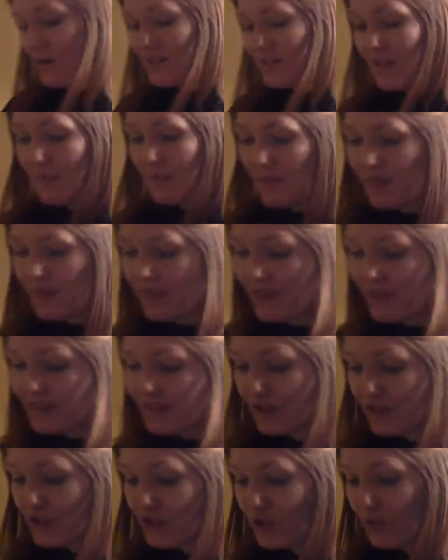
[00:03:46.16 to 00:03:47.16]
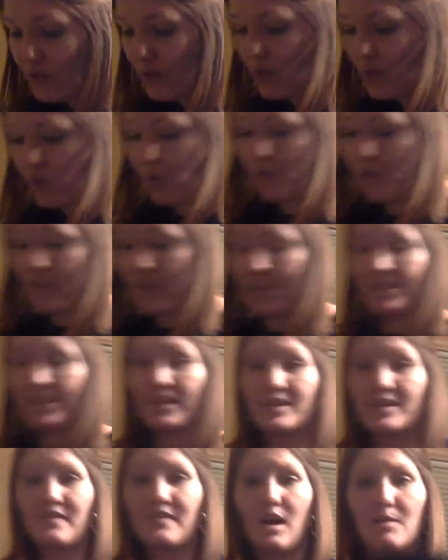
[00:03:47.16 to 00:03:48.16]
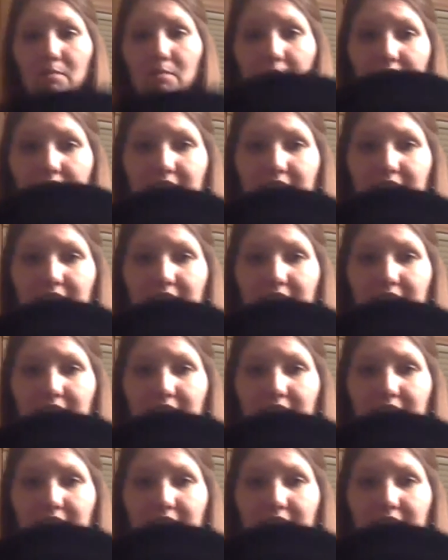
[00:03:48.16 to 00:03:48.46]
some of the things that are super cool, this is our big